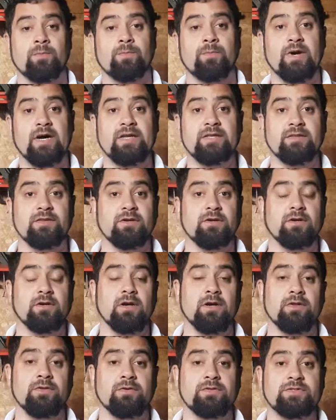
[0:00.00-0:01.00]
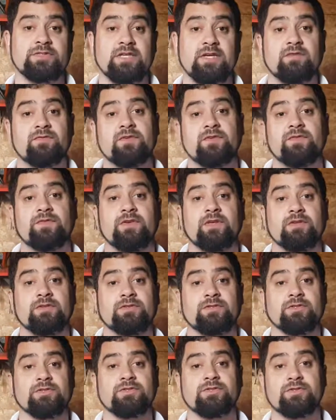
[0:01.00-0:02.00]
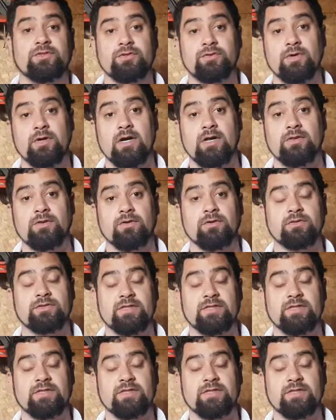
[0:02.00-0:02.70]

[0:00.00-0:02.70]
But there are other safety features, 2 other